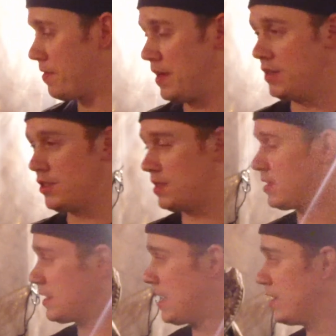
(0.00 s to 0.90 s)
thing, just a
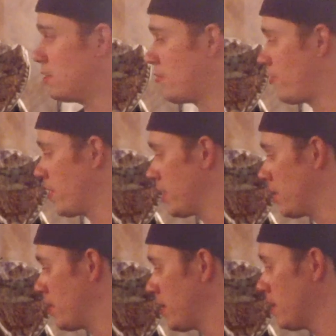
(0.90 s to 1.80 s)
side note before I
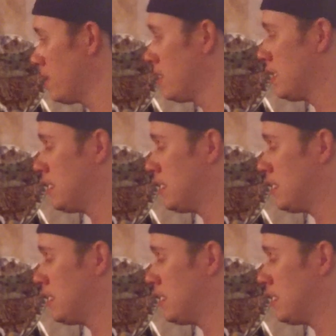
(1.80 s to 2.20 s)
go here,